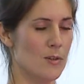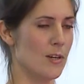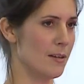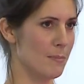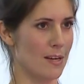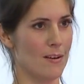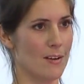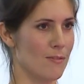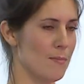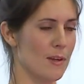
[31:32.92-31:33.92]
You can
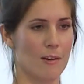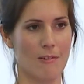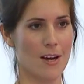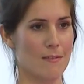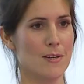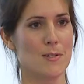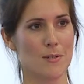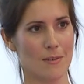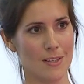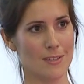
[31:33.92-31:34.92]
be from the creative
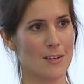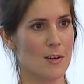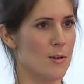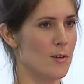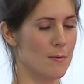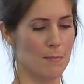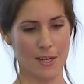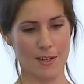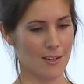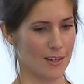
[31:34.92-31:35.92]
industries, you can be
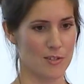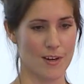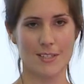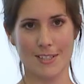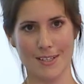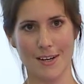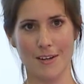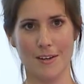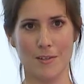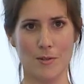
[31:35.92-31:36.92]
a dress
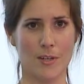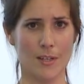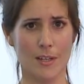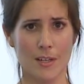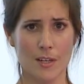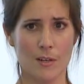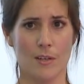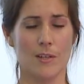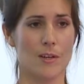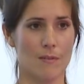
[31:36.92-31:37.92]
designer, you
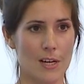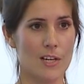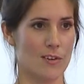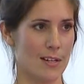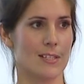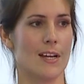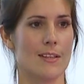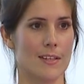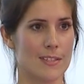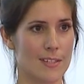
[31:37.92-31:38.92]
can really
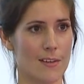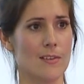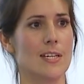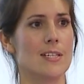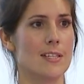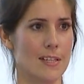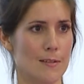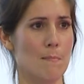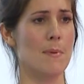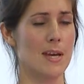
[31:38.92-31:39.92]
translate these skills into this
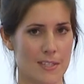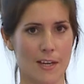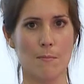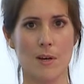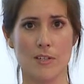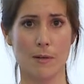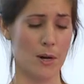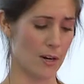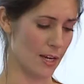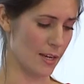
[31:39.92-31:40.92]
amazing emerging
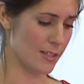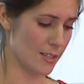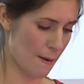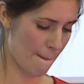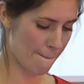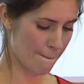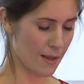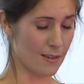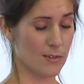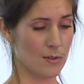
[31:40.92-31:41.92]
market.
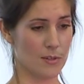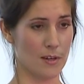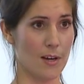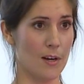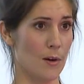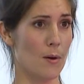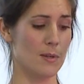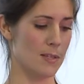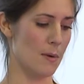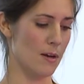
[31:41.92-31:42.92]
And there's also an
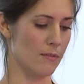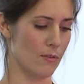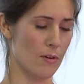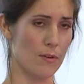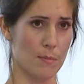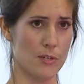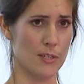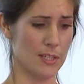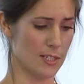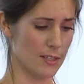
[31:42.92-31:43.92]
enormous amount of growth
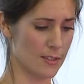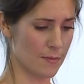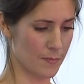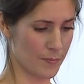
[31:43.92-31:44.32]
opportunities.